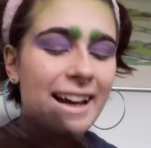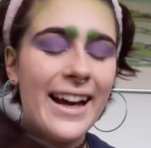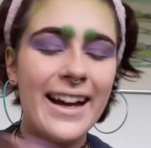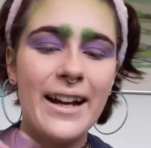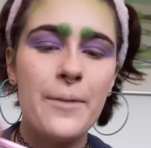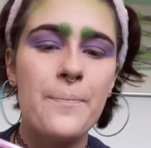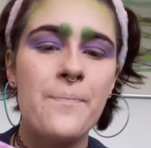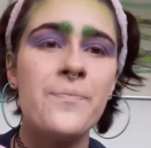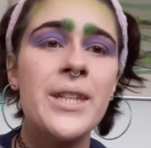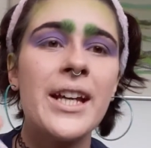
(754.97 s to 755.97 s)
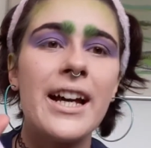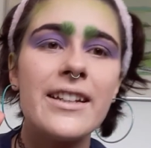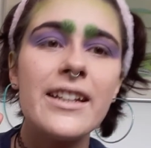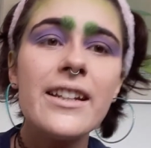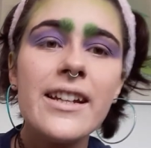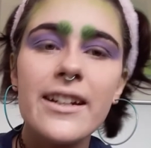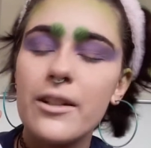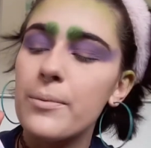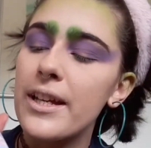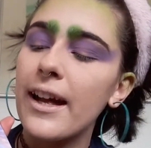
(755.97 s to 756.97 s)
And in here
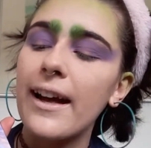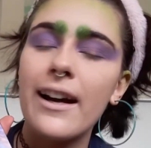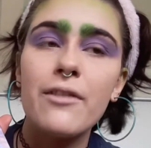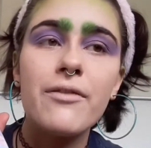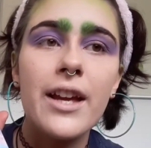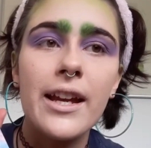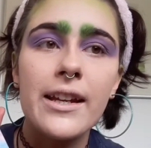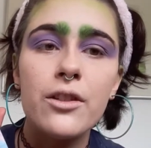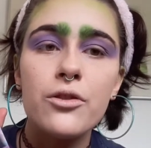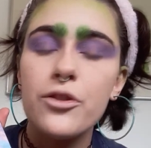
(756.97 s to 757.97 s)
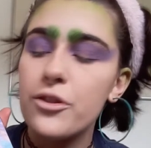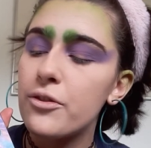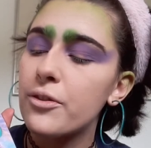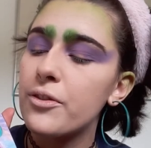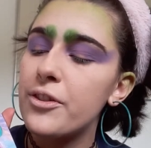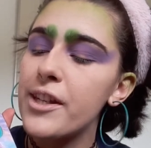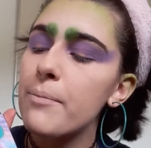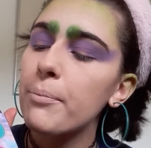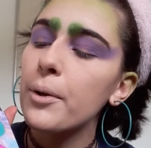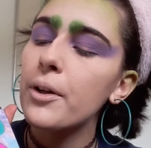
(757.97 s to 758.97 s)
we have a
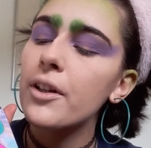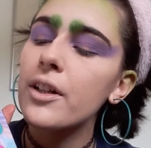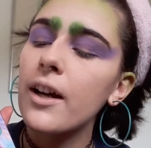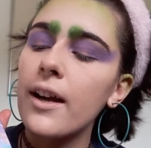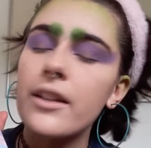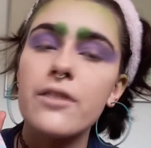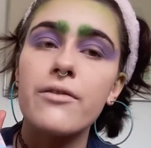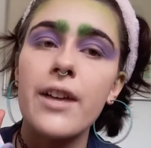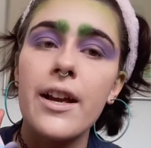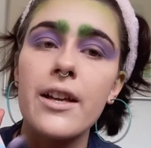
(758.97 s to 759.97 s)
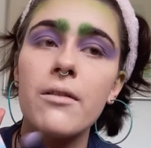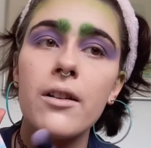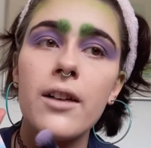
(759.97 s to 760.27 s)
deeper kind of a